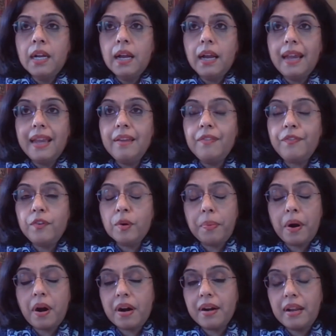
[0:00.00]
If your
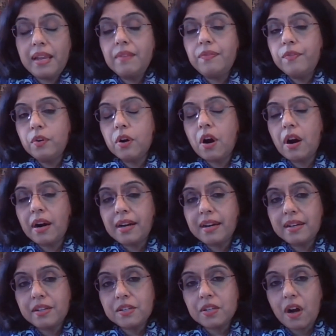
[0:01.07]

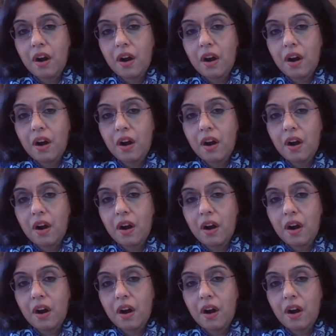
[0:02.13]
content is